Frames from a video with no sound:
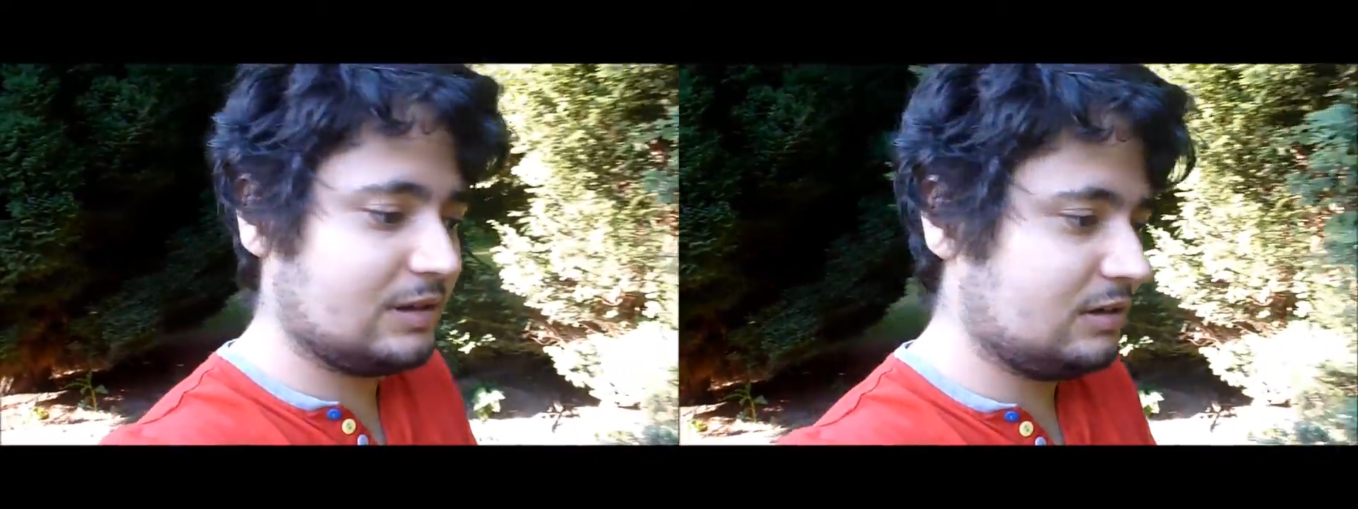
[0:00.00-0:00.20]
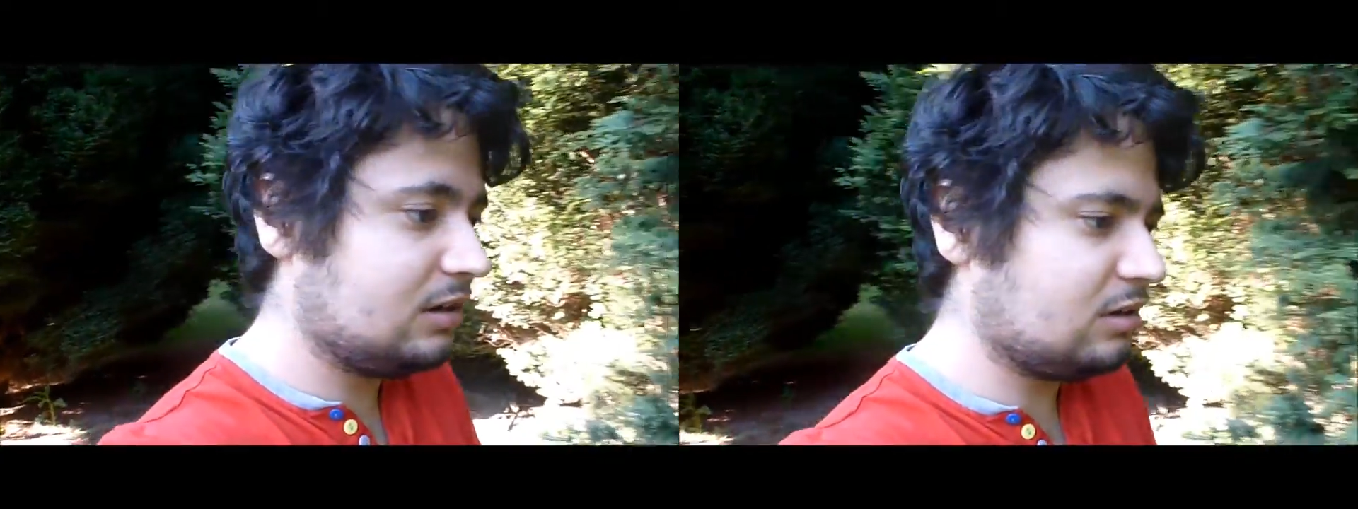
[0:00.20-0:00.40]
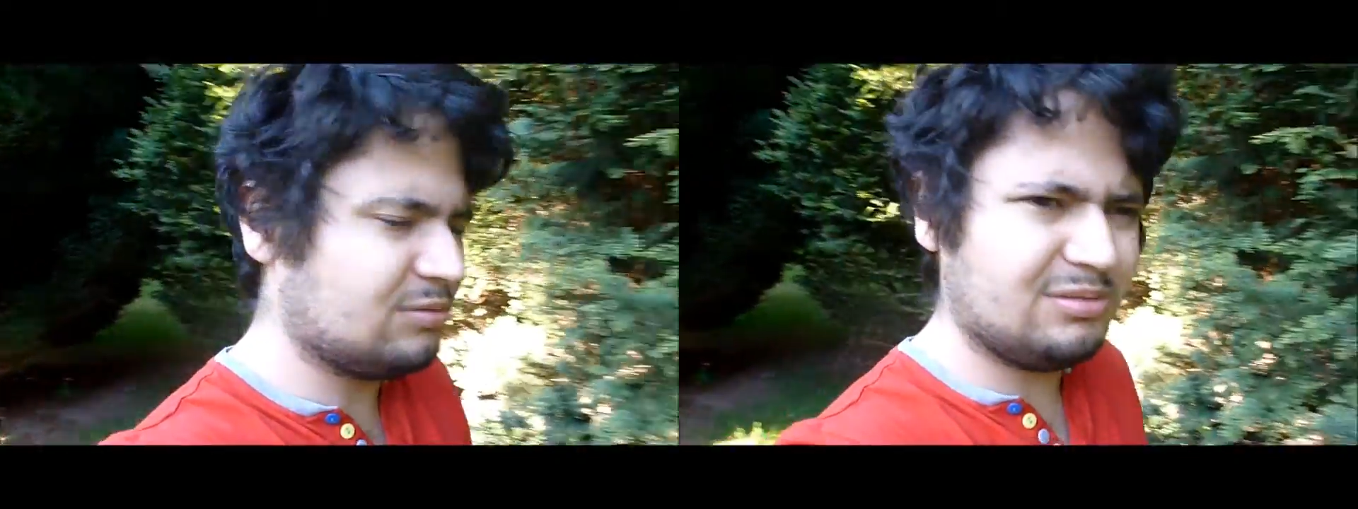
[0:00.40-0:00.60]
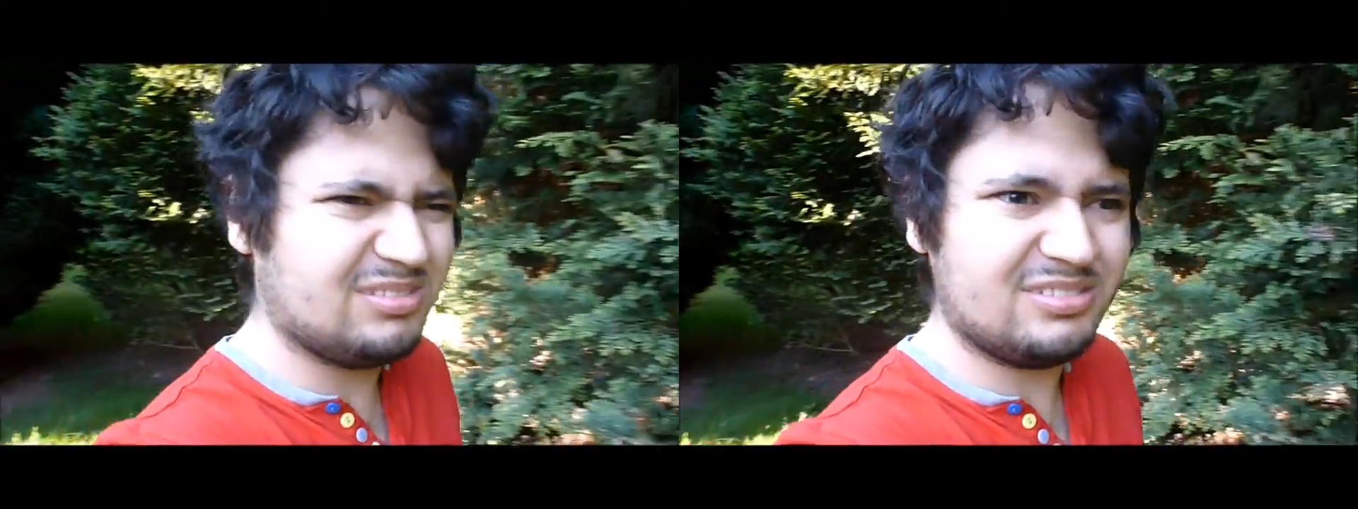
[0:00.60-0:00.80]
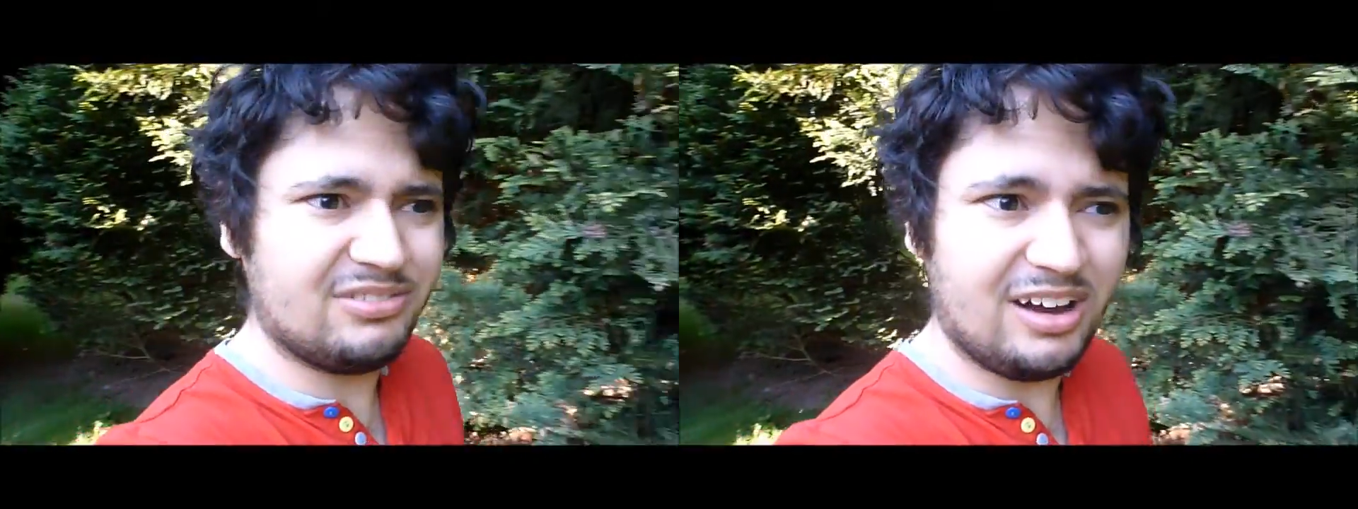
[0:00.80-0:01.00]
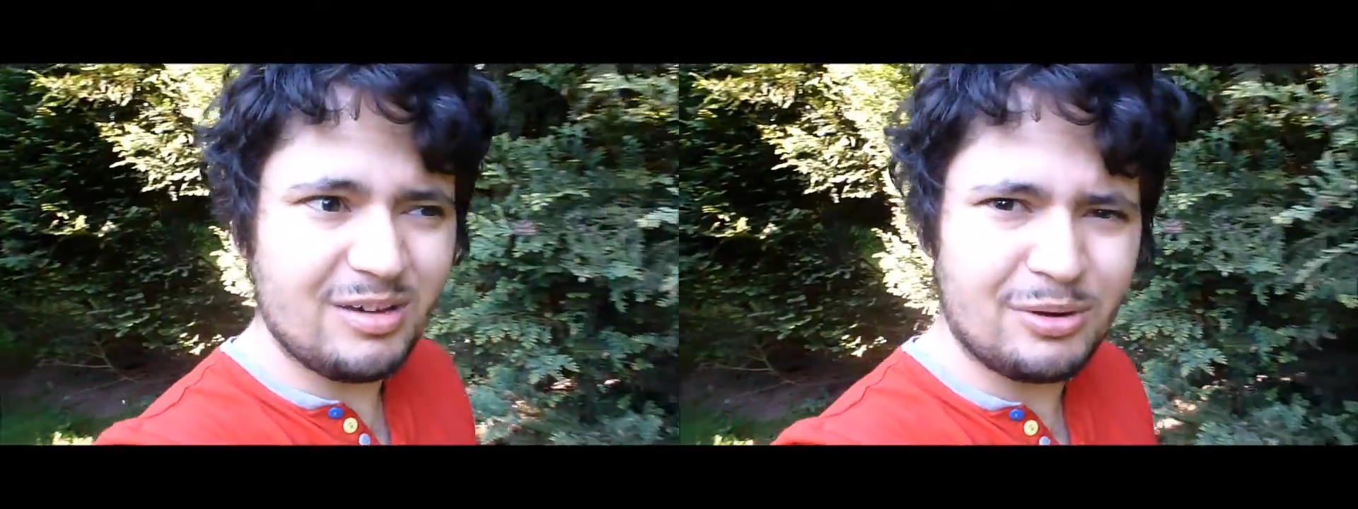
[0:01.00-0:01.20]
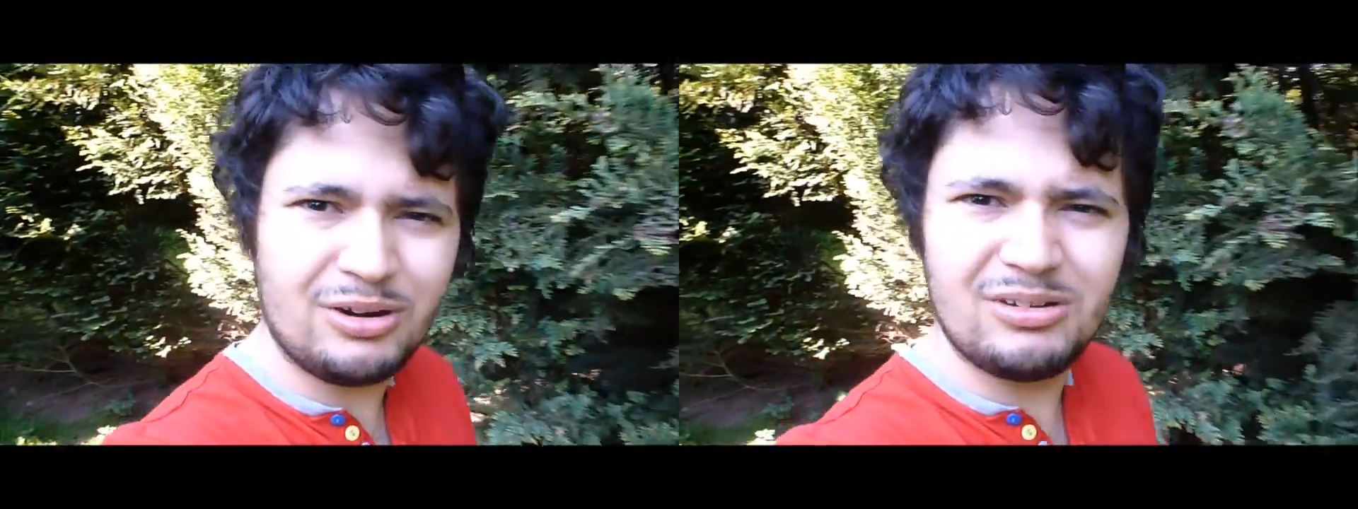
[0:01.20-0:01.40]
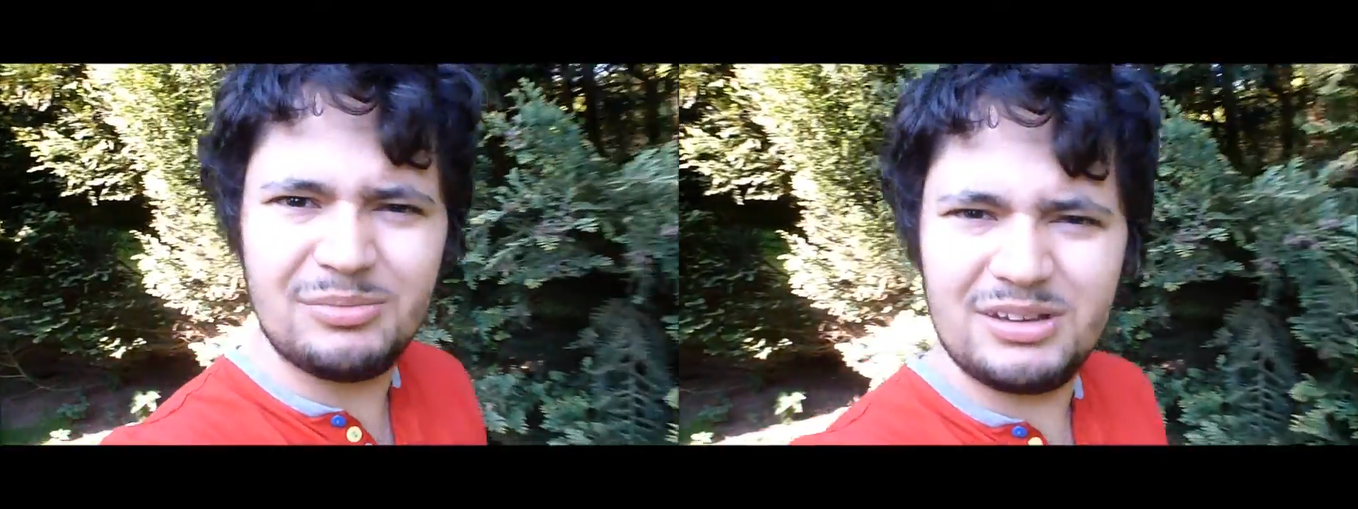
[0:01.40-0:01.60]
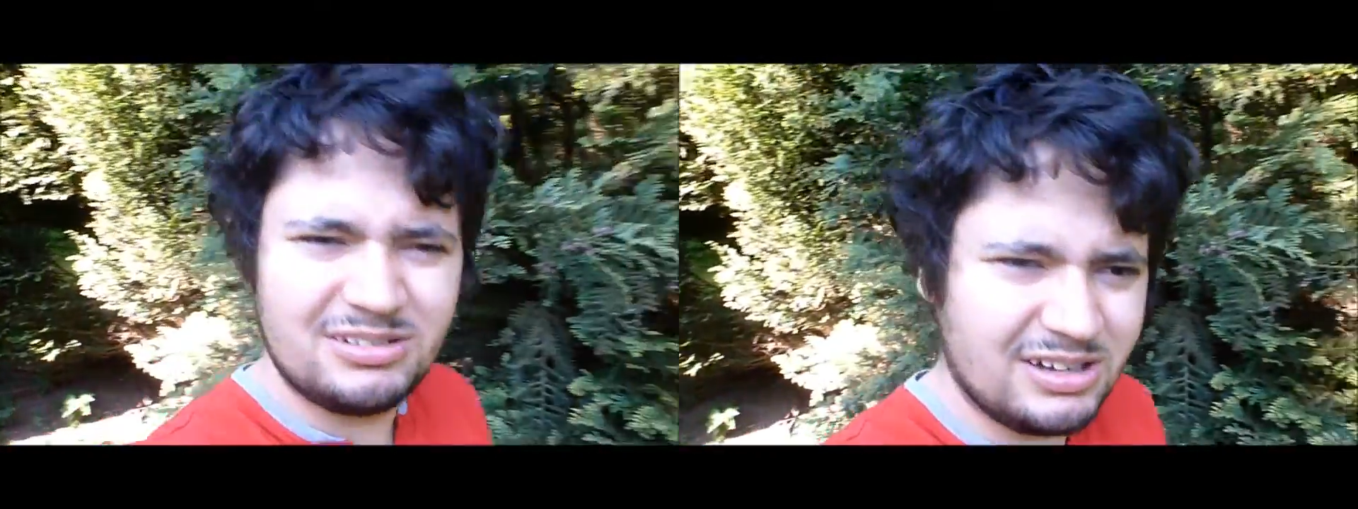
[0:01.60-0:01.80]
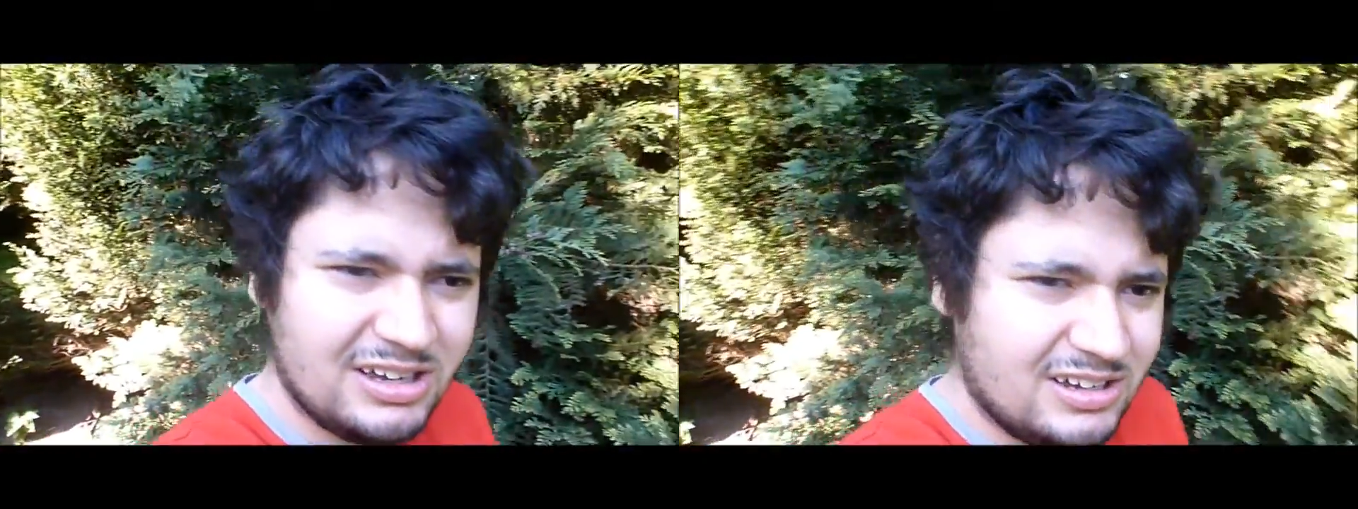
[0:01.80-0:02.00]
No, what with the Firebolt? I mean,